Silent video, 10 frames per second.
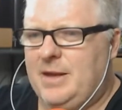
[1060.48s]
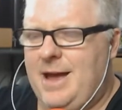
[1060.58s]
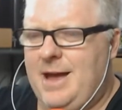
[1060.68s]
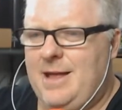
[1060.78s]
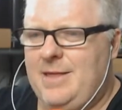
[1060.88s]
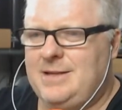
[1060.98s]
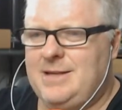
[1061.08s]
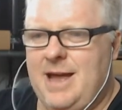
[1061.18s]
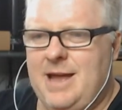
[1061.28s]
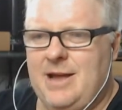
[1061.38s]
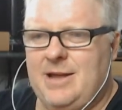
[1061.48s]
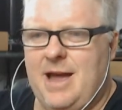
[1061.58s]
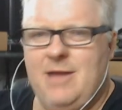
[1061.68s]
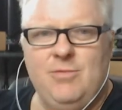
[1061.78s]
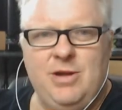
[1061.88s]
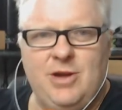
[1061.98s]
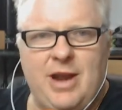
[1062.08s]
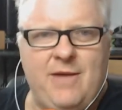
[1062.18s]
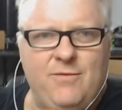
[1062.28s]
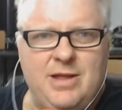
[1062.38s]
they're saying, okay, we got
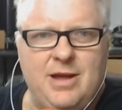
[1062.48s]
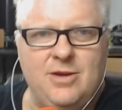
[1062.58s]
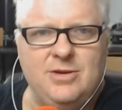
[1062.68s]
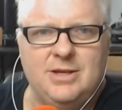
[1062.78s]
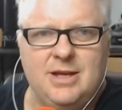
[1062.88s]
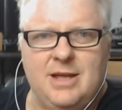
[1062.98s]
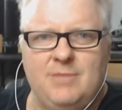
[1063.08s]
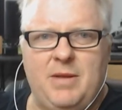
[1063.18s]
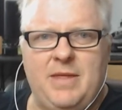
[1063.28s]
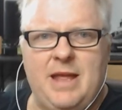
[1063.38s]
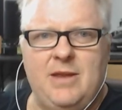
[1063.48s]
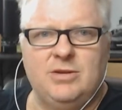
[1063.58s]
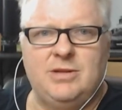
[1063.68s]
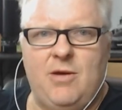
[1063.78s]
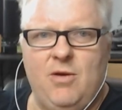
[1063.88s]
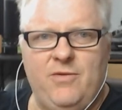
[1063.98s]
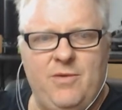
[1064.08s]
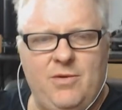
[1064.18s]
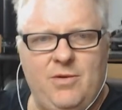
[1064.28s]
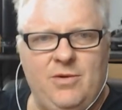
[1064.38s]
to have Windows, but then also
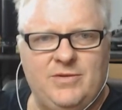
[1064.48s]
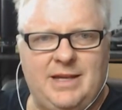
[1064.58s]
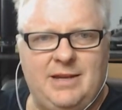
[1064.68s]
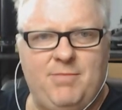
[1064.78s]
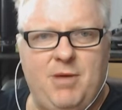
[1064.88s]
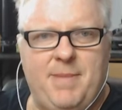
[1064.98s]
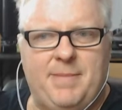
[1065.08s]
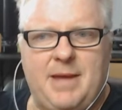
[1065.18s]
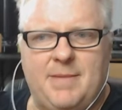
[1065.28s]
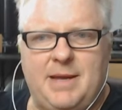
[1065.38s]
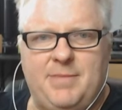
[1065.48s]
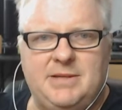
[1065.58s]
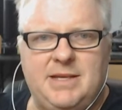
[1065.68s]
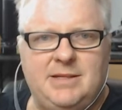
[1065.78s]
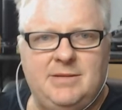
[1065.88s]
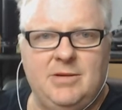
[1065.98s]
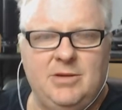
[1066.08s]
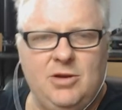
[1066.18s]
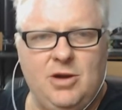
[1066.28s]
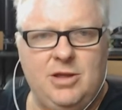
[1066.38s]
all of a sudden a pop-up comes up and says,
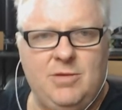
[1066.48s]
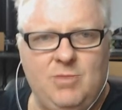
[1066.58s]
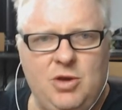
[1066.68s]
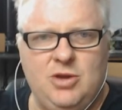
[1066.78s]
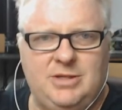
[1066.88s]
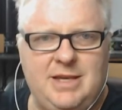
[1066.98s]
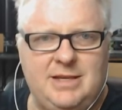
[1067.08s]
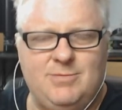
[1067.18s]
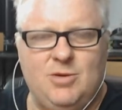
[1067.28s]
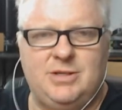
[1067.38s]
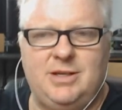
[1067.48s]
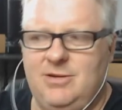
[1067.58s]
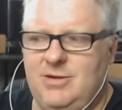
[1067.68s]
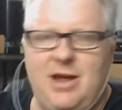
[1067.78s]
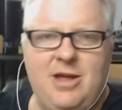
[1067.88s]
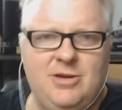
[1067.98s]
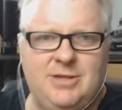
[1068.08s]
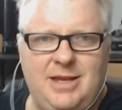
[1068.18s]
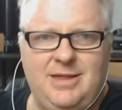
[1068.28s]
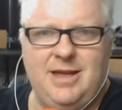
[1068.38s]
you got to use this more secure, don't
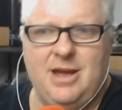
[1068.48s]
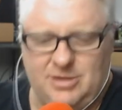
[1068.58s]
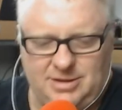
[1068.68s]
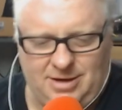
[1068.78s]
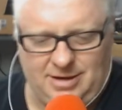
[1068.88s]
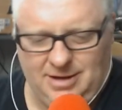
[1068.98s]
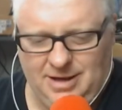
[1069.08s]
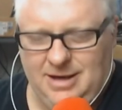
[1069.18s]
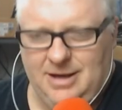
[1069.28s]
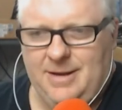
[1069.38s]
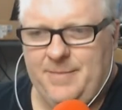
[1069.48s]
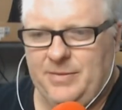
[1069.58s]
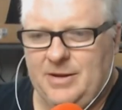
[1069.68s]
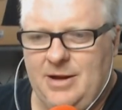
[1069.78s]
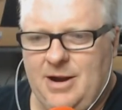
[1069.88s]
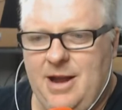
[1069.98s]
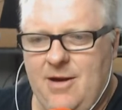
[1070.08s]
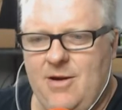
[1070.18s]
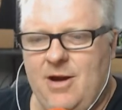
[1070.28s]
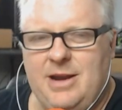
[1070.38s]
use anything else. I don't
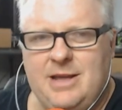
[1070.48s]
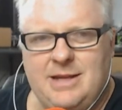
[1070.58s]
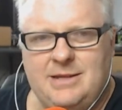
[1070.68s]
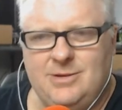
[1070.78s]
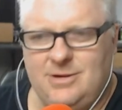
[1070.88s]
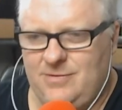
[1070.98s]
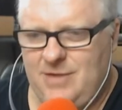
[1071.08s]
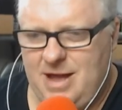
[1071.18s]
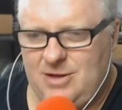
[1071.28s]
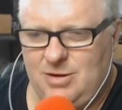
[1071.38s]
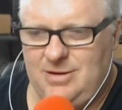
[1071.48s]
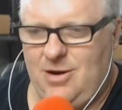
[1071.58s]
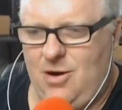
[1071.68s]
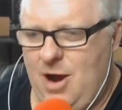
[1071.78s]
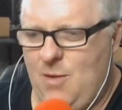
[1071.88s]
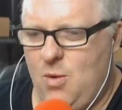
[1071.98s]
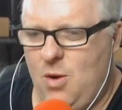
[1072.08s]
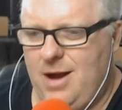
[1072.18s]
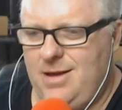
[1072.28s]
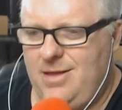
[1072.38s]
know. Is that sort of treading a high
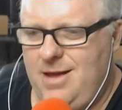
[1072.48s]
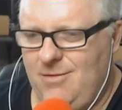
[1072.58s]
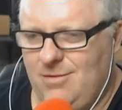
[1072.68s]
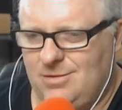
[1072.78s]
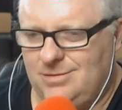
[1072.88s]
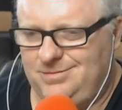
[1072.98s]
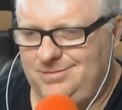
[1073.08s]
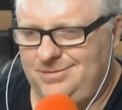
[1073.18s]
wire there, or?